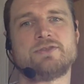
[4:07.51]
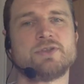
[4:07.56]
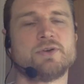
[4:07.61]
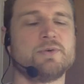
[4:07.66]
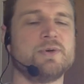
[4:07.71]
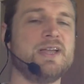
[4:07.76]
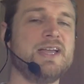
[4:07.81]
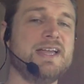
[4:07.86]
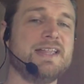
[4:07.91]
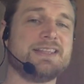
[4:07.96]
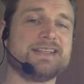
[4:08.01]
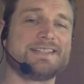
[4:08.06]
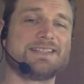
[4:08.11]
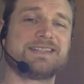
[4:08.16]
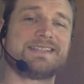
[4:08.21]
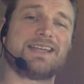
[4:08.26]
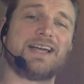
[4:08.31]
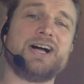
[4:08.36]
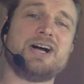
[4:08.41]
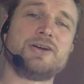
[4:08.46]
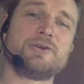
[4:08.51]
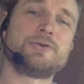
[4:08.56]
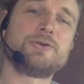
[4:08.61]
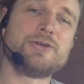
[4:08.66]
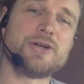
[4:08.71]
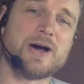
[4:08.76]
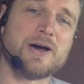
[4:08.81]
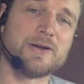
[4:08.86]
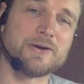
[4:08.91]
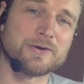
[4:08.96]
So this is a
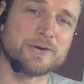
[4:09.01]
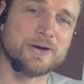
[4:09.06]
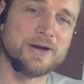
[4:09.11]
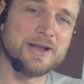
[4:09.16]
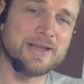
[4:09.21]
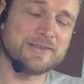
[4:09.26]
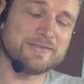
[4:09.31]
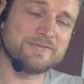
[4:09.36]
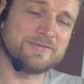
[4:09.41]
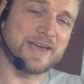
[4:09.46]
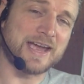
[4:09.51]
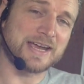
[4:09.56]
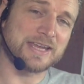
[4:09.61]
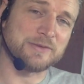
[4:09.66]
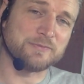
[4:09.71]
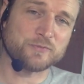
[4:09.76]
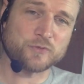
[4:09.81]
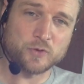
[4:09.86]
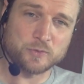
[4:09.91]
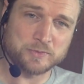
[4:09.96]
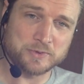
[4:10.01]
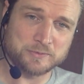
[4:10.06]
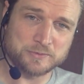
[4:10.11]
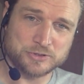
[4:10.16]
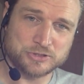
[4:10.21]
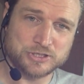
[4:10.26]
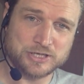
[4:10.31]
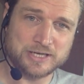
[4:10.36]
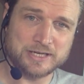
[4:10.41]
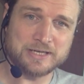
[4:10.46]
$100 vacuum forming
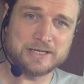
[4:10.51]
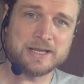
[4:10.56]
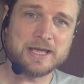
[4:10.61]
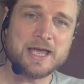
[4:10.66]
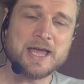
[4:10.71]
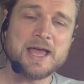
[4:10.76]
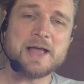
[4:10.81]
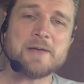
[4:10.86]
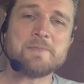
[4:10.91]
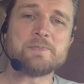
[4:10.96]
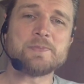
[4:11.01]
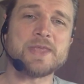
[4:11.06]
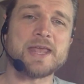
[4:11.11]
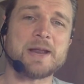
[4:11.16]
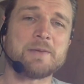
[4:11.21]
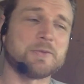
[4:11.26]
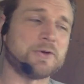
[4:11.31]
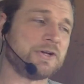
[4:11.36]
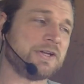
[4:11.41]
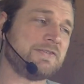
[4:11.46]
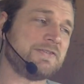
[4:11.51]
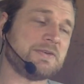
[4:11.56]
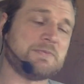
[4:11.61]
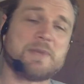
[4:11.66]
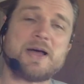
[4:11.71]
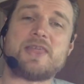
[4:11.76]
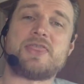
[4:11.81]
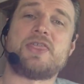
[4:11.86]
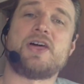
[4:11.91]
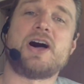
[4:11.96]
machine, and I'm going to give you
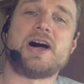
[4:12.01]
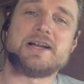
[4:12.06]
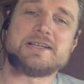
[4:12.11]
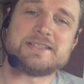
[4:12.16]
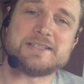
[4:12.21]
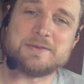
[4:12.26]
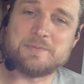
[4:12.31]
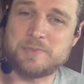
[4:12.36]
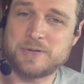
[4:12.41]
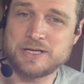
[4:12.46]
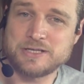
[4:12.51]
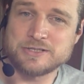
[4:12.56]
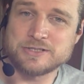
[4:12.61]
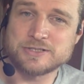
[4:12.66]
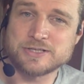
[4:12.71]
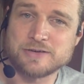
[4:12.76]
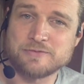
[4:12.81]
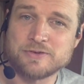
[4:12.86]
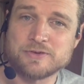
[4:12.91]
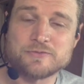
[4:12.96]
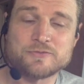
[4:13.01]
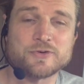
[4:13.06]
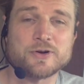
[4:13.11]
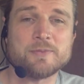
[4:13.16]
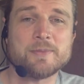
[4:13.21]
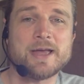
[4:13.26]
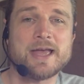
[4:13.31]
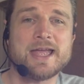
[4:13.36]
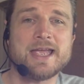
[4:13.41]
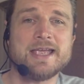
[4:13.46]
my thoughts and opinions of it
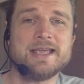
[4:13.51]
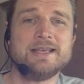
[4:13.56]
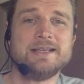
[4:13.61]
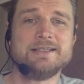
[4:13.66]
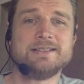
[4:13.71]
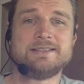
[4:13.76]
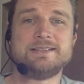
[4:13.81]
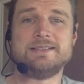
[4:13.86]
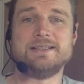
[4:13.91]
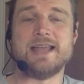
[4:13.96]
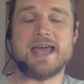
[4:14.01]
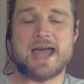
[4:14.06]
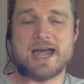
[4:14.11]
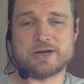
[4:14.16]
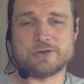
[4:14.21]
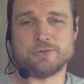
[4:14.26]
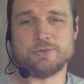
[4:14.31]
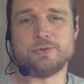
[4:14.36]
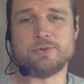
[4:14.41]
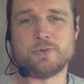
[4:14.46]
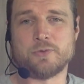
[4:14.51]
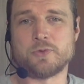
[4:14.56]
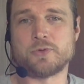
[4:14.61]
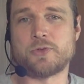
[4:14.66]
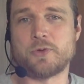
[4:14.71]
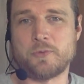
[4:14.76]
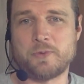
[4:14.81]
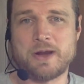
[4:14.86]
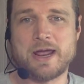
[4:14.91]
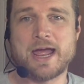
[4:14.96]
from a actual
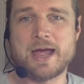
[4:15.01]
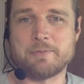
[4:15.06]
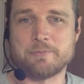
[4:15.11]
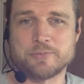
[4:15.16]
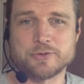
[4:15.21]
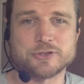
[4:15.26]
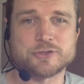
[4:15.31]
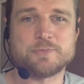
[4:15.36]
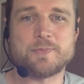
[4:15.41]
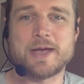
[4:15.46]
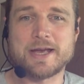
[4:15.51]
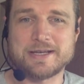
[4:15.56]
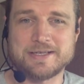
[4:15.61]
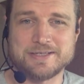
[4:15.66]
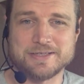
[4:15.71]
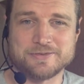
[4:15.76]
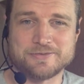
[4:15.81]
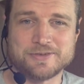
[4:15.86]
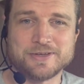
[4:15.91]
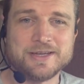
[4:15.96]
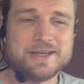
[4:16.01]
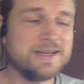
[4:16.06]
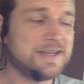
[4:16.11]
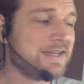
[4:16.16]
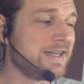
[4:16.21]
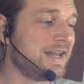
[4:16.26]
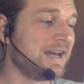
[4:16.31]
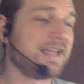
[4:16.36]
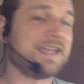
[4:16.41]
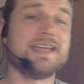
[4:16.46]
ortho lab perspective.
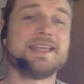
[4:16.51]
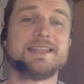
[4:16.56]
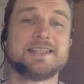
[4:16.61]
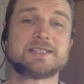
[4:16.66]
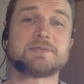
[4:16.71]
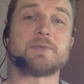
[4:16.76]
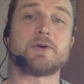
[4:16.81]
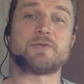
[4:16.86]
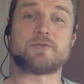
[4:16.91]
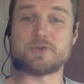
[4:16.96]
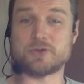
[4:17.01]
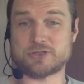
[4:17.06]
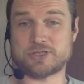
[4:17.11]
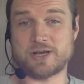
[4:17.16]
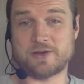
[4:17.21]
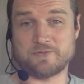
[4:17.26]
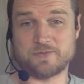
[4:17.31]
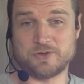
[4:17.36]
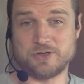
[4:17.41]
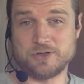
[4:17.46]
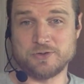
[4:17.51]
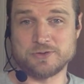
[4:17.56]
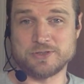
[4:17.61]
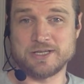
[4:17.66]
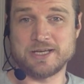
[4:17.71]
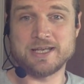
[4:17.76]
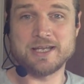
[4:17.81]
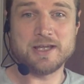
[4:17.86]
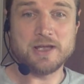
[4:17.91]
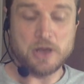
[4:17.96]
And again, this is my first time for
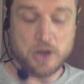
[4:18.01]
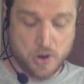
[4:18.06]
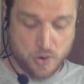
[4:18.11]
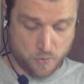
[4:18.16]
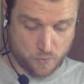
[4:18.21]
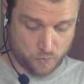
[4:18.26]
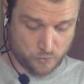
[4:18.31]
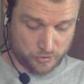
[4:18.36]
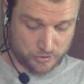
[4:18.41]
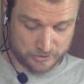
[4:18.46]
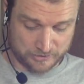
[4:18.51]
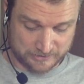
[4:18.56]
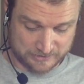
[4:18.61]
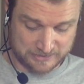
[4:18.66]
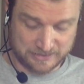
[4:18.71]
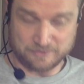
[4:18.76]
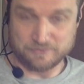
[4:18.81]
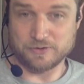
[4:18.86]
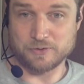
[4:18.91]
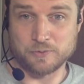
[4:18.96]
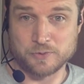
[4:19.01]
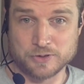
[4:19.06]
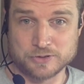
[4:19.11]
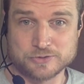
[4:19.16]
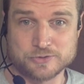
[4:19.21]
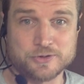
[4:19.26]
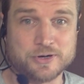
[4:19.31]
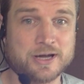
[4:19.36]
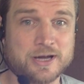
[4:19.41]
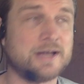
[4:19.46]
using it. We're going to see if it
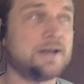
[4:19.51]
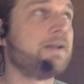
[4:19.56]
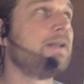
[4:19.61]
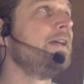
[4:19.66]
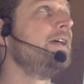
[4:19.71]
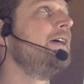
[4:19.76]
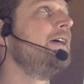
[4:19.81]
works or not.